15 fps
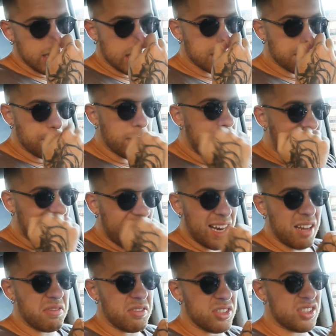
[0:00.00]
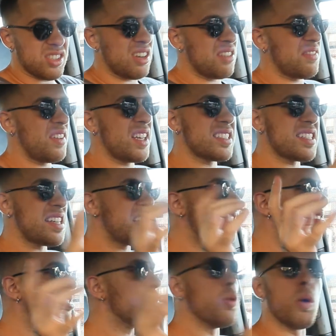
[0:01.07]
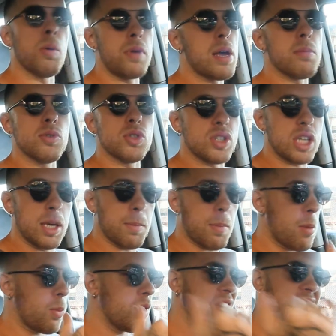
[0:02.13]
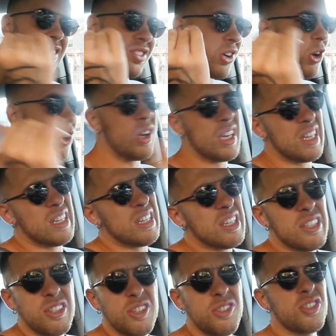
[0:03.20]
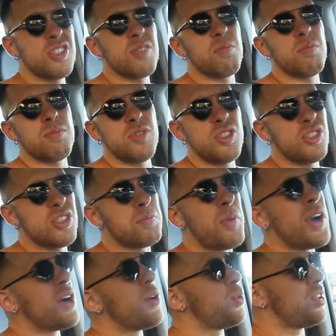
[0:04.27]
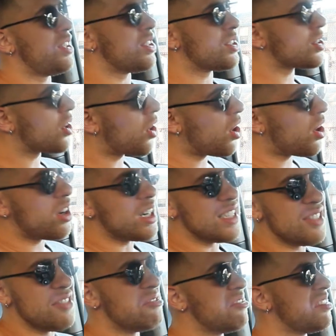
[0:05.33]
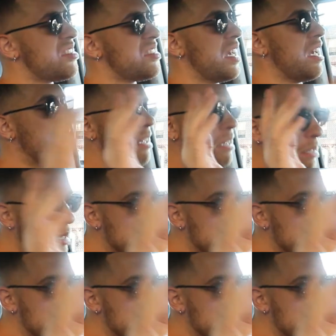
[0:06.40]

explain it, and if you start fixing it, you won't be able to keep up with it. So you just bear with this car, and you just say,